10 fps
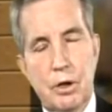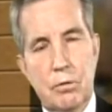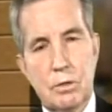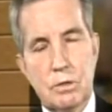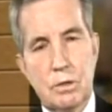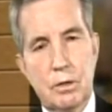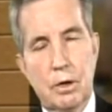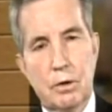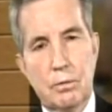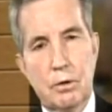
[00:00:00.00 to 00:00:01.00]
It was
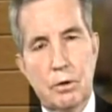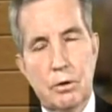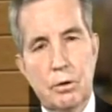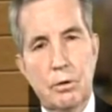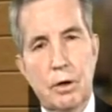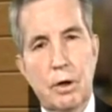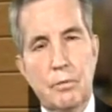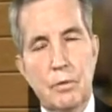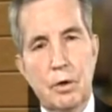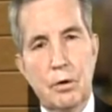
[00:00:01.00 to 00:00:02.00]
a
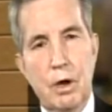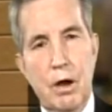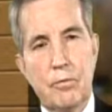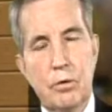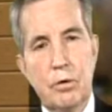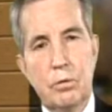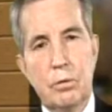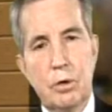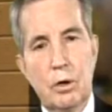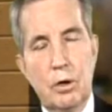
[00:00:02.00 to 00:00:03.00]
good afternoon,
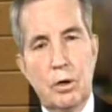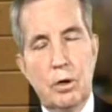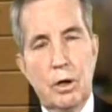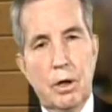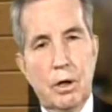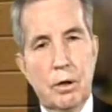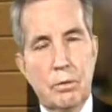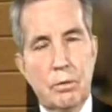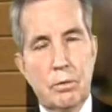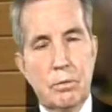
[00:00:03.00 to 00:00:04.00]

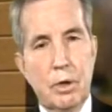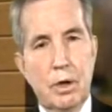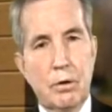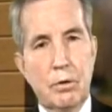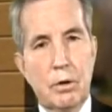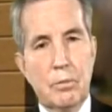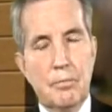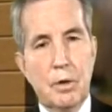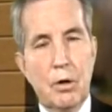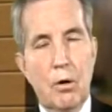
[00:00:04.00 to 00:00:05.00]
and
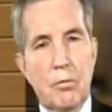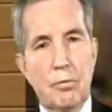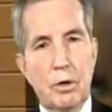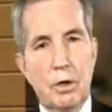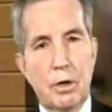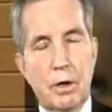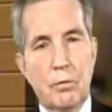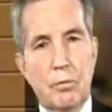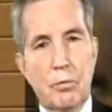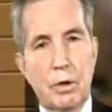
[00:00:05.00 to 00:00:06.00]
hopefully
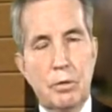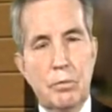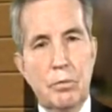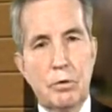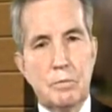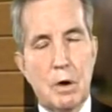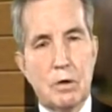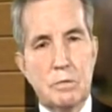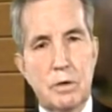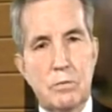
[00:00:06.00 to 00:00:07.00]
we
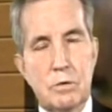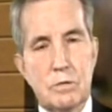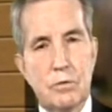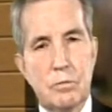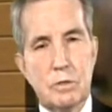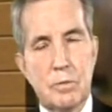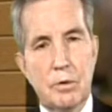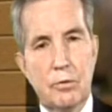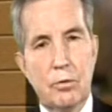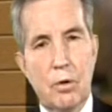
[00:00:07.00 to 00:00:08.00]
sparked some interest from some of
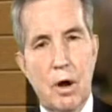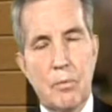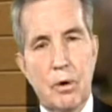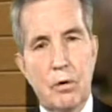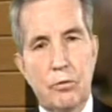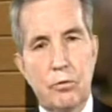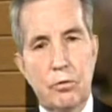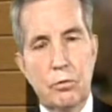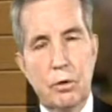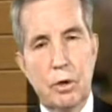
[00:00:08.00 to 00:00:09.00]
the tour operators who
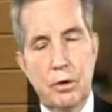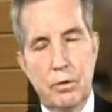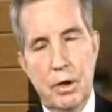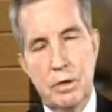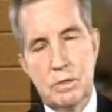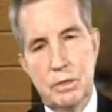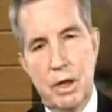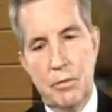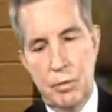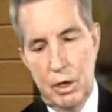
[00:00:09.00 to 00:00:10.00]
were in attendance at
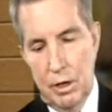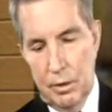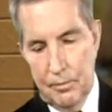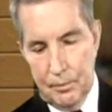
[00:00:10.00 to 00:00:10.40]
that meeting.